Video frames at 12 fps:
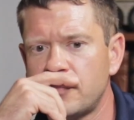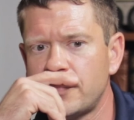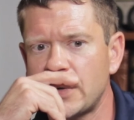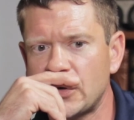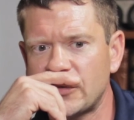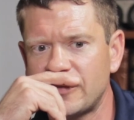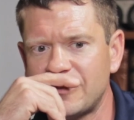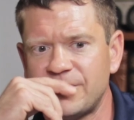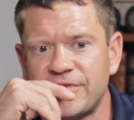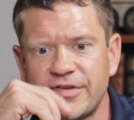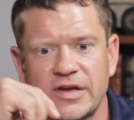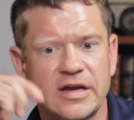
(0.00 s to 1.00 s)
Both
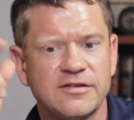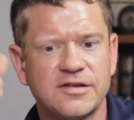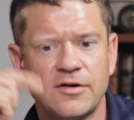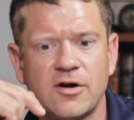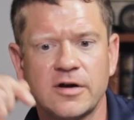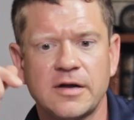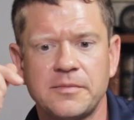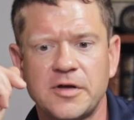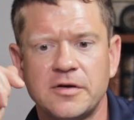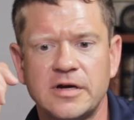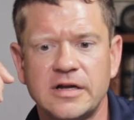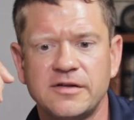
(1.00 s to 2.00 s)
cities in our
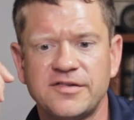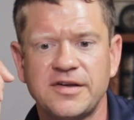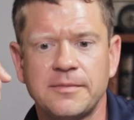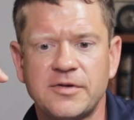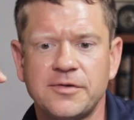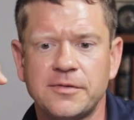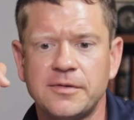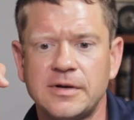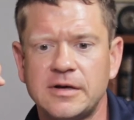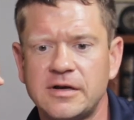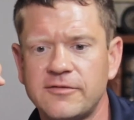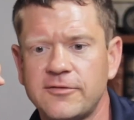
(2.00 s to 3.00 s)
community seem to,
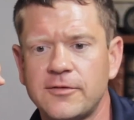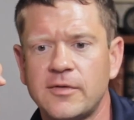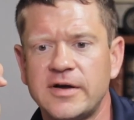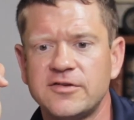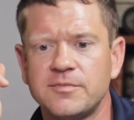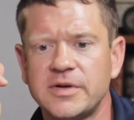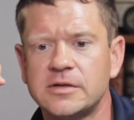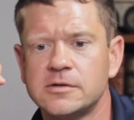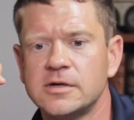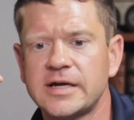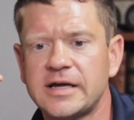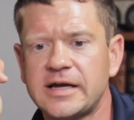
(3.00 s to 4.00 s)
in different ways, be
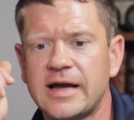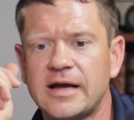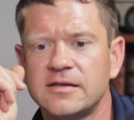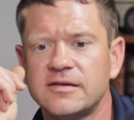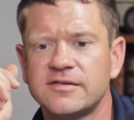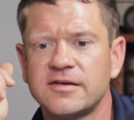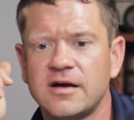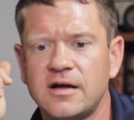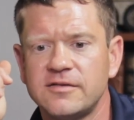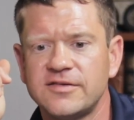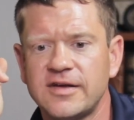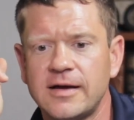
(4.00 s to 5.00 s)
looking at this
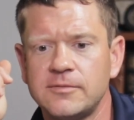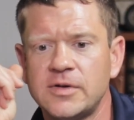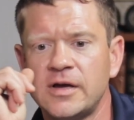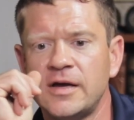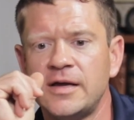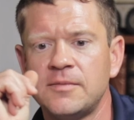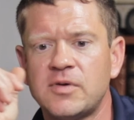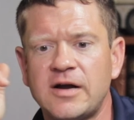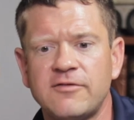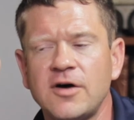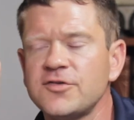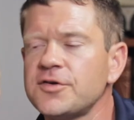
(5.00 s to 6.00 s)
concept. But
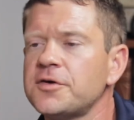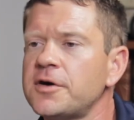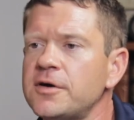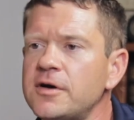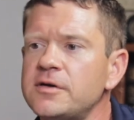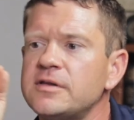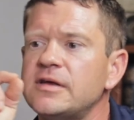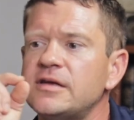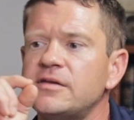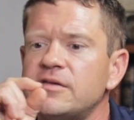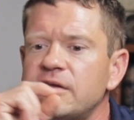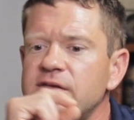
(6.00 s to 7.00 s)
I've also heard
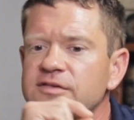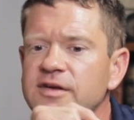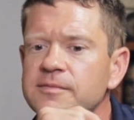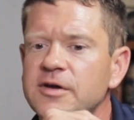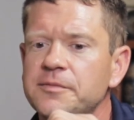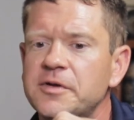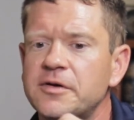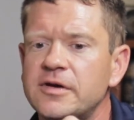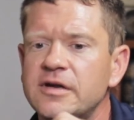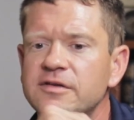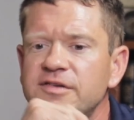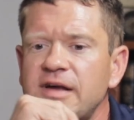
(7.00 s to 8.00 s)
that some
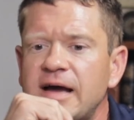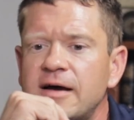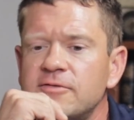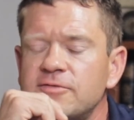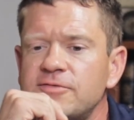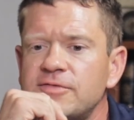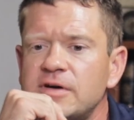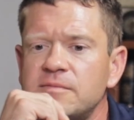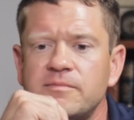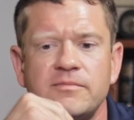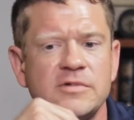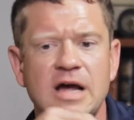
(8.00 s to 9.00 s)
communities have,
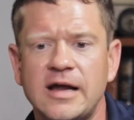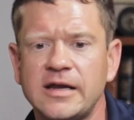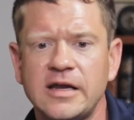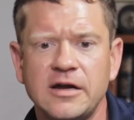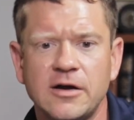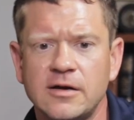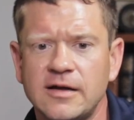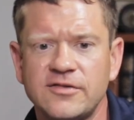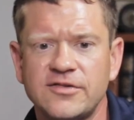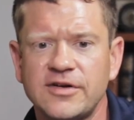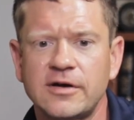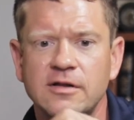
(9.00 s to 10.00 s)
not here
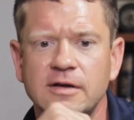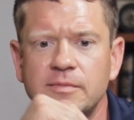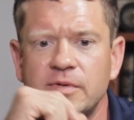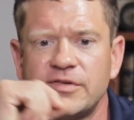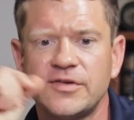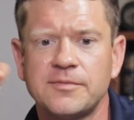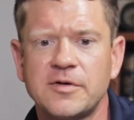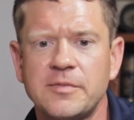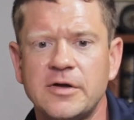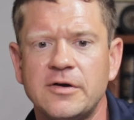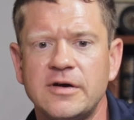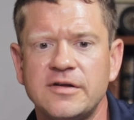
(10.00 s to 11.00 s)
necessarily, but some
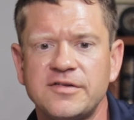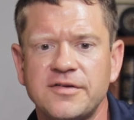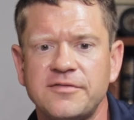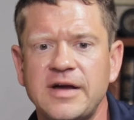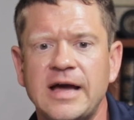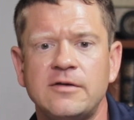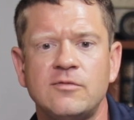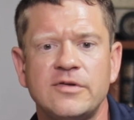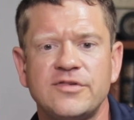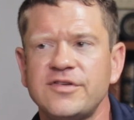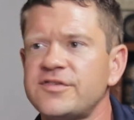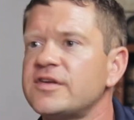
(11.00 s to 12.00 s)
communities have had
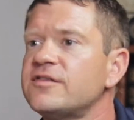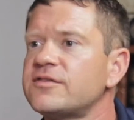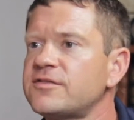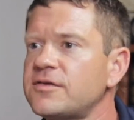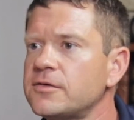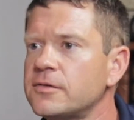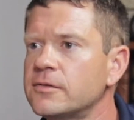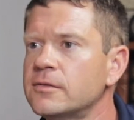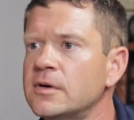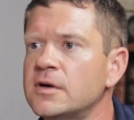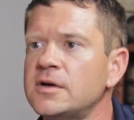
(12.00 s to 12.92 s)
resistance to